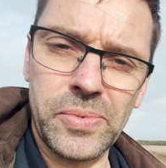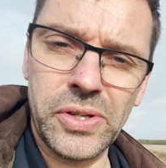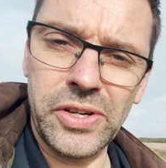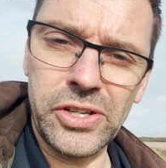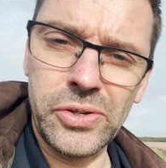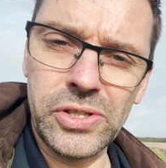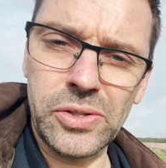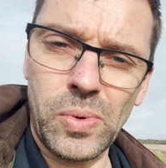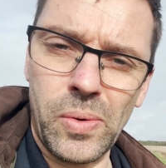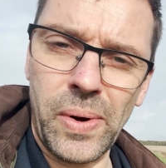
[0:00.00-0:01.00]
So it uses
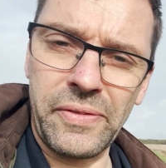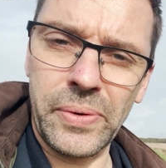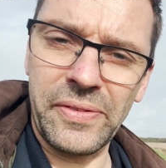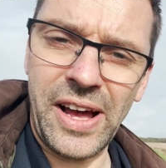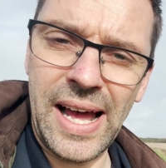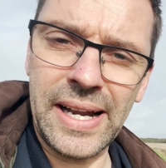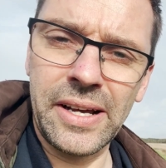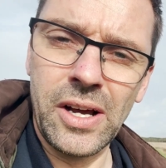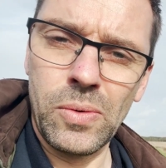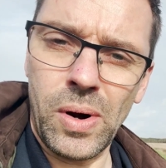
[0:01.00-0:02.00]
what weather we've had,
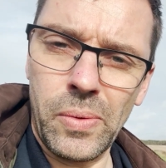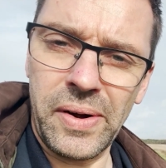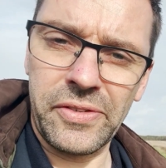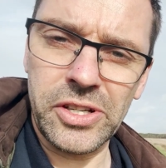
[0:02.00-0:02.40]
what weather